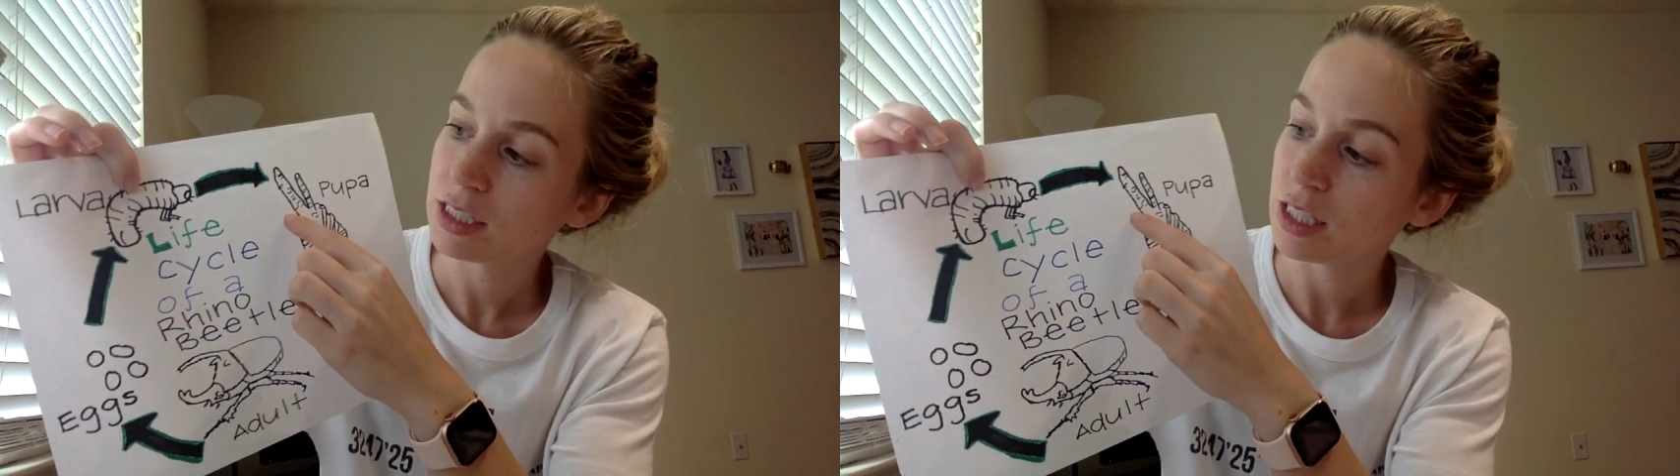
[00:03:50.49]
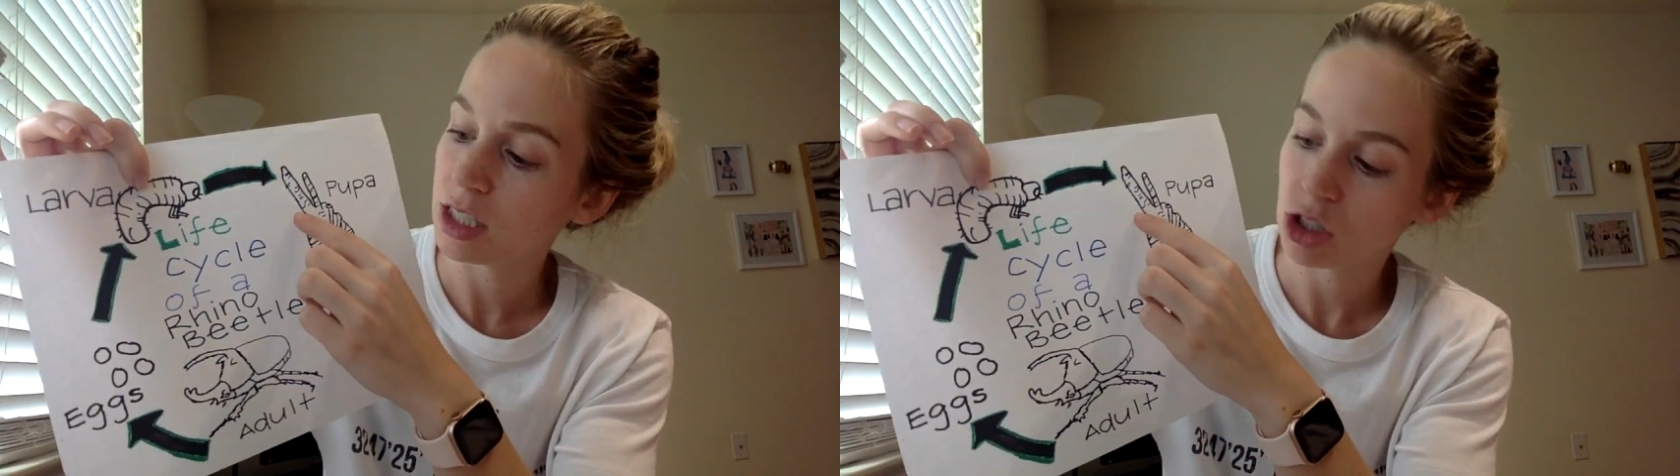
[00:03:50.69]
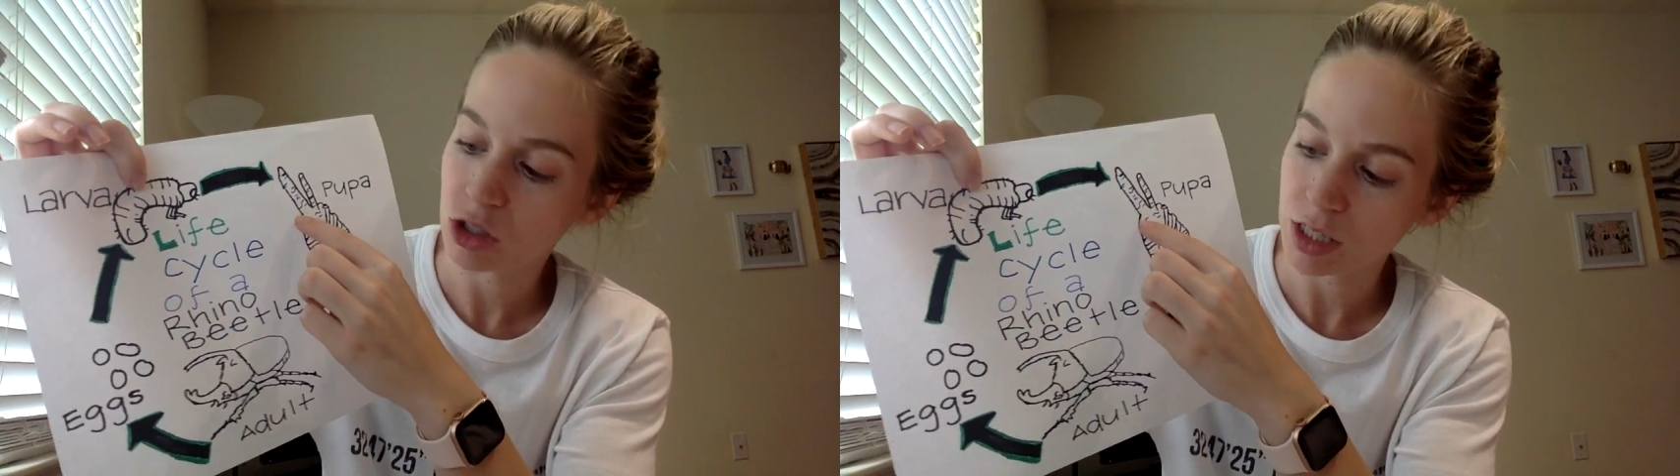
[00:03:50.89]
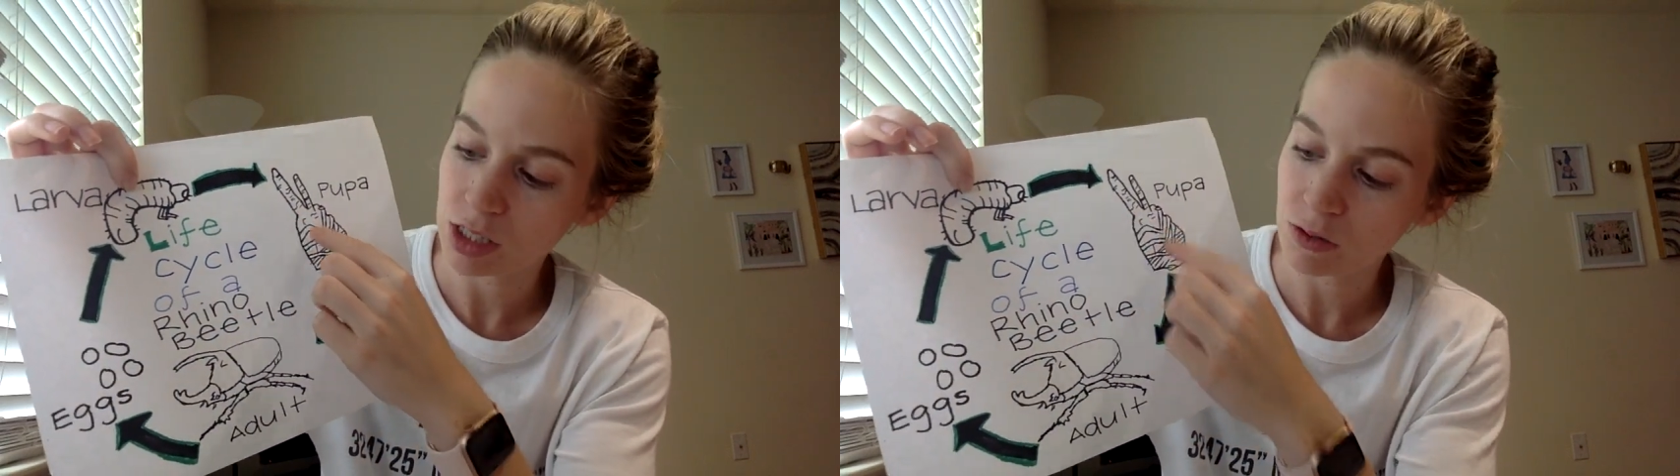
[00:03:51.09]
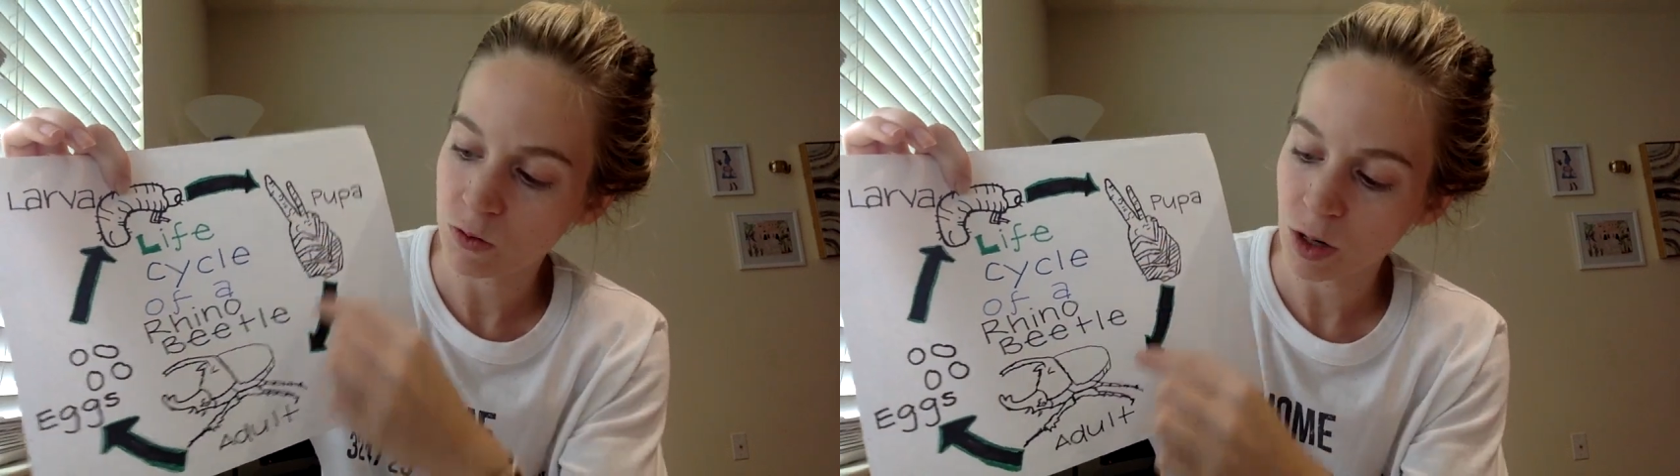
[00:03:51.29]
is
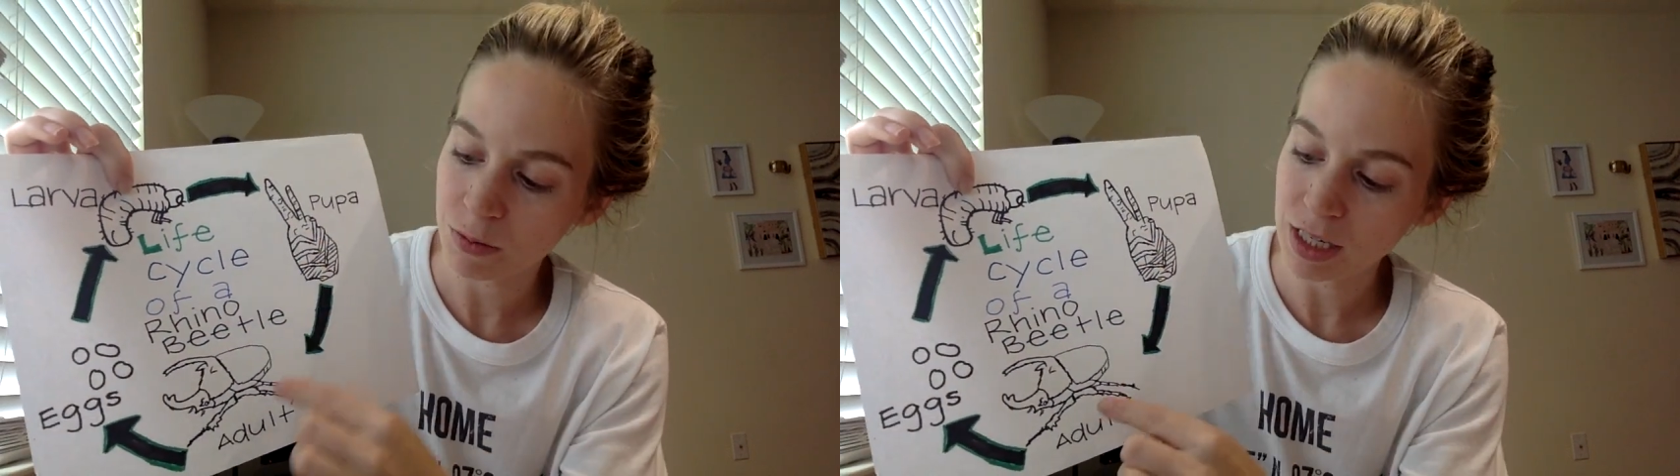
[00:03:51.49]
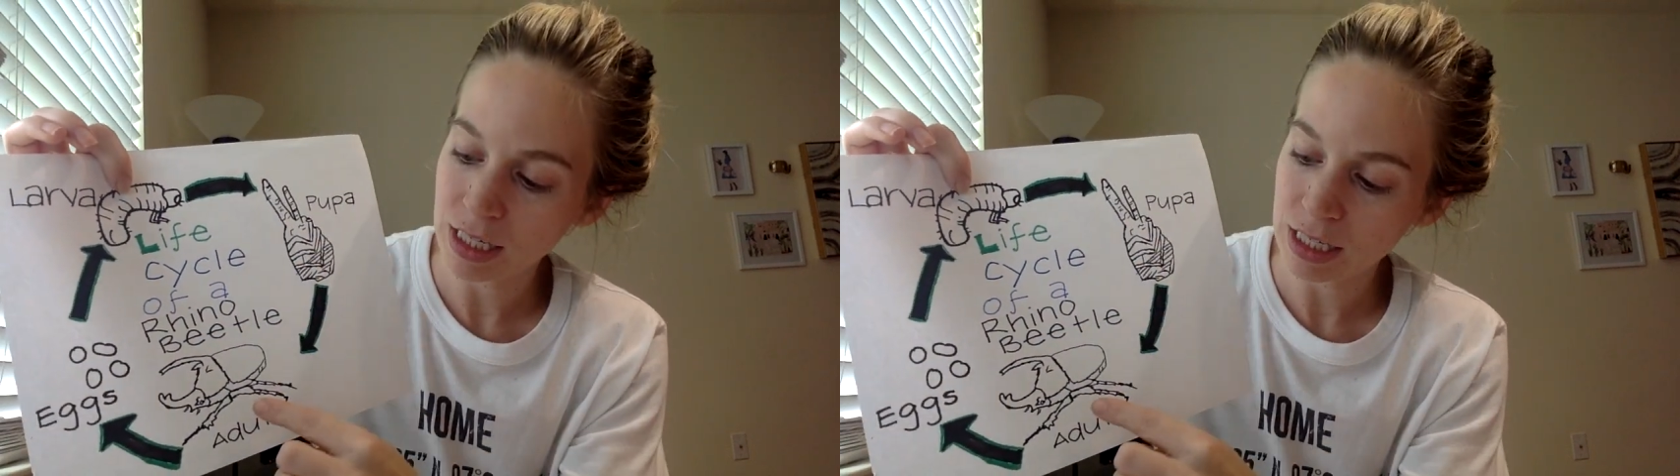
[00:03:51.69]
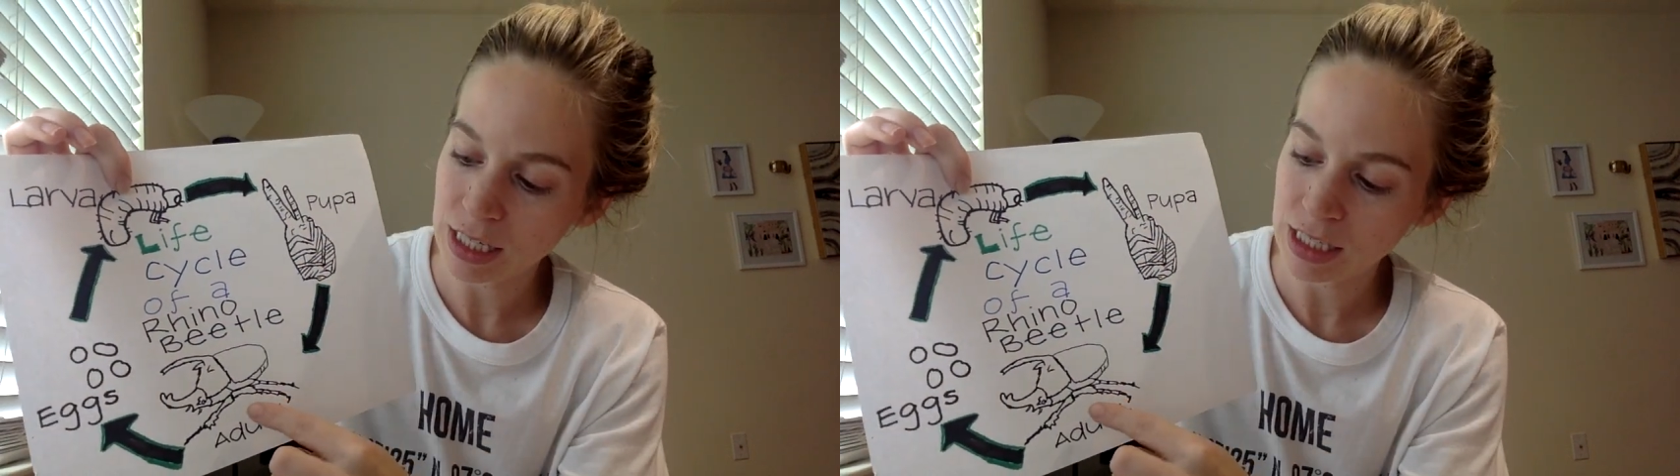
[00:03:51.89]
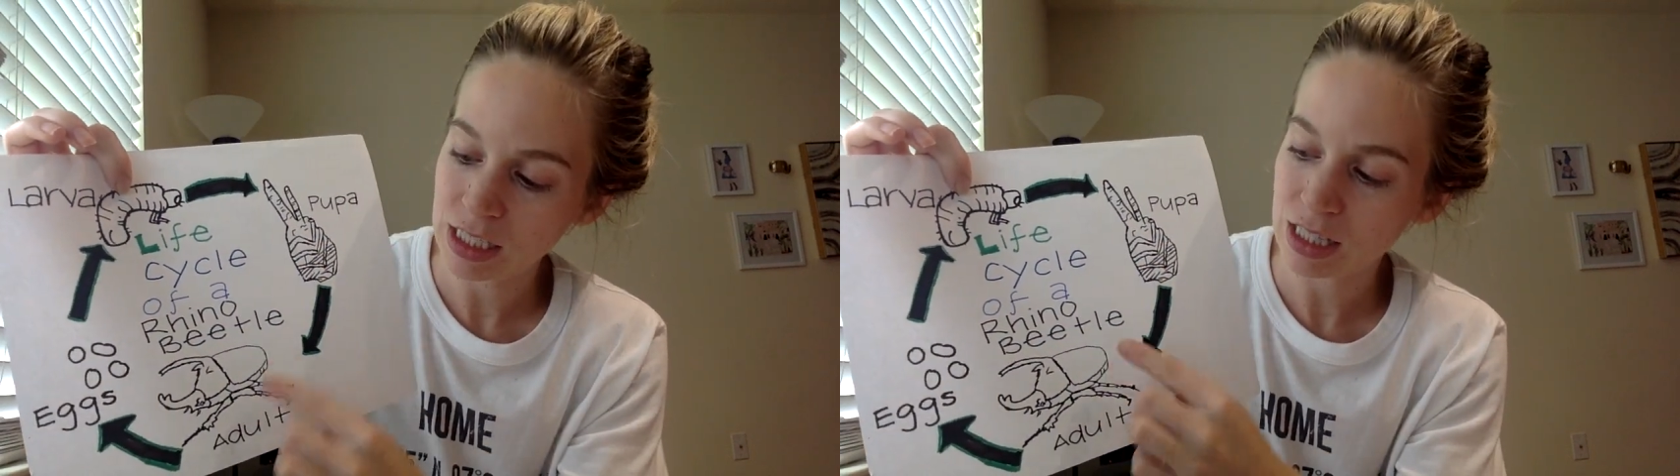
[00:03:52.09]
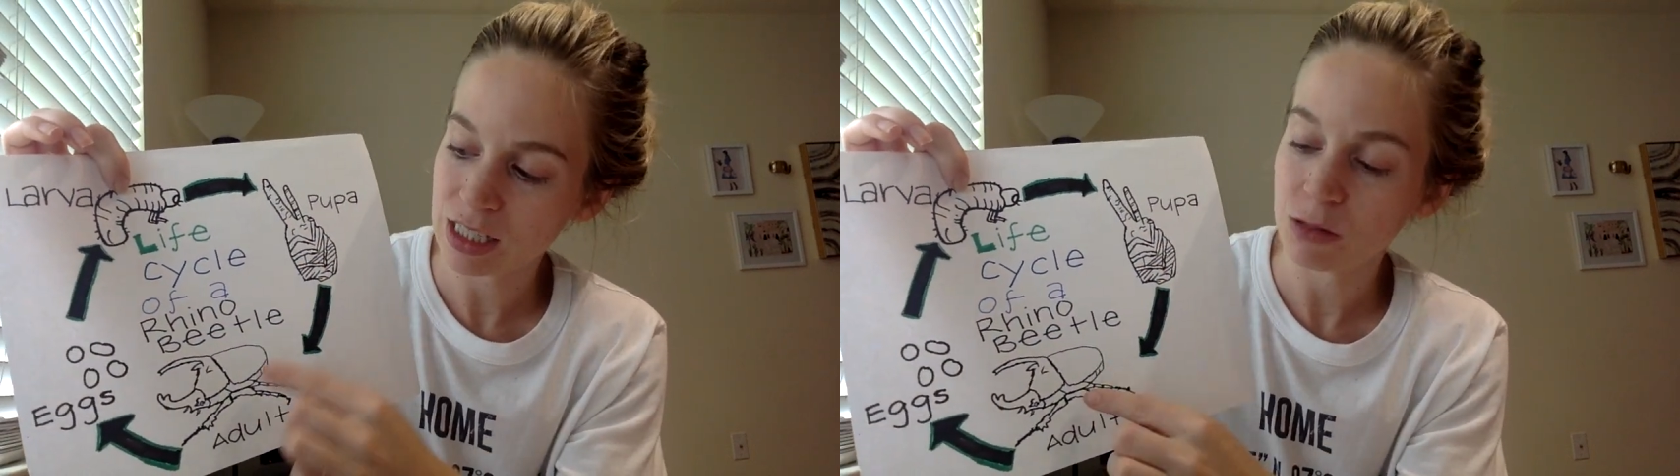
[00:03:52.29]
transforming into
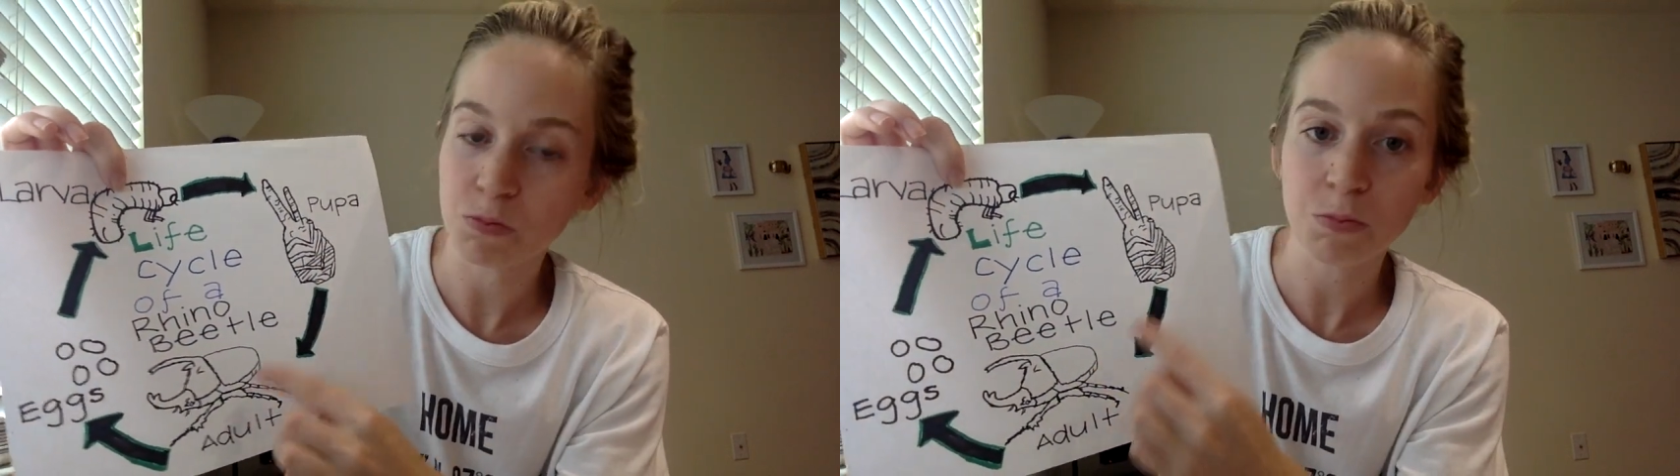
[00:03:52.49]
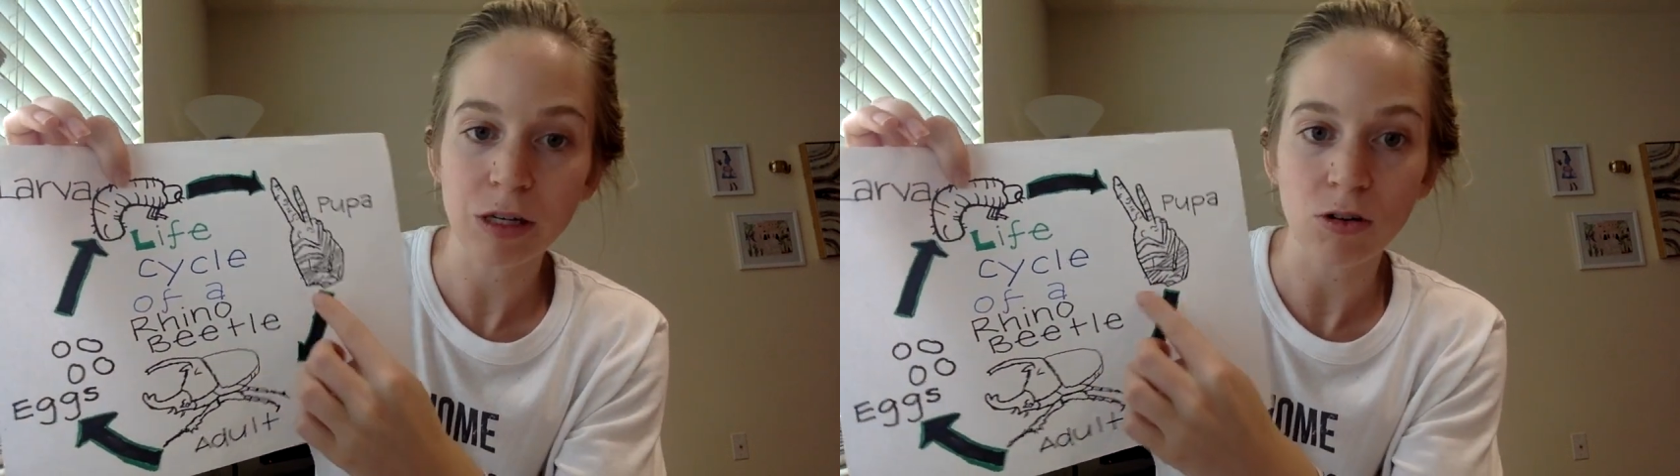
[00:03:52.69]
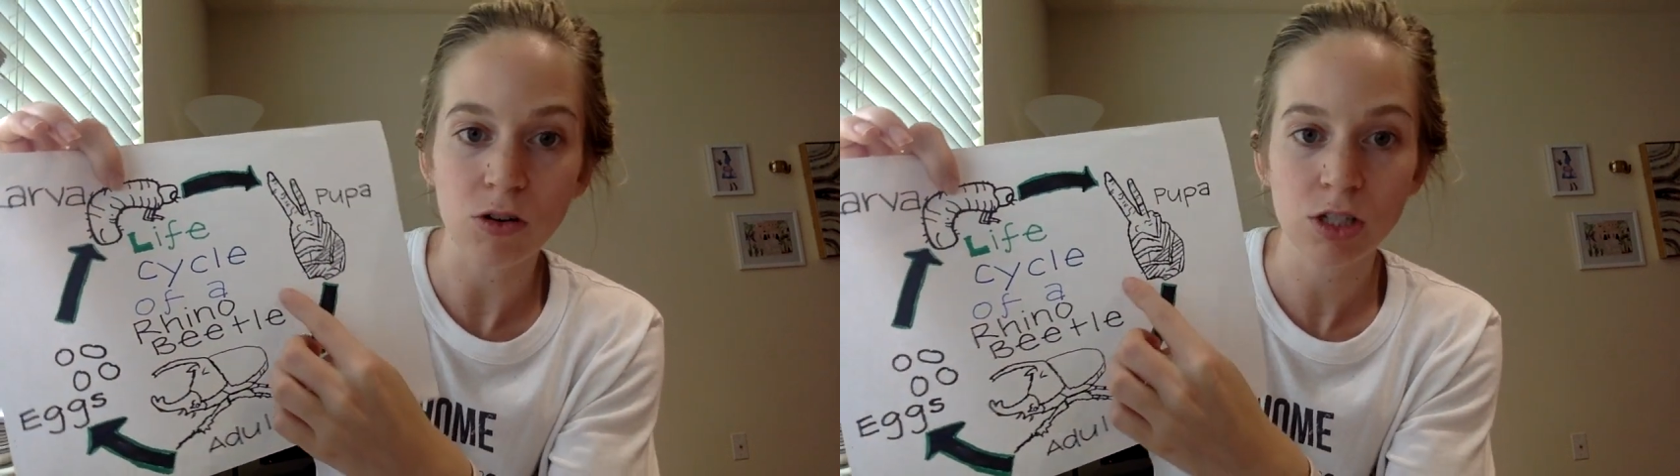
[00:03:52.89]
this beetle.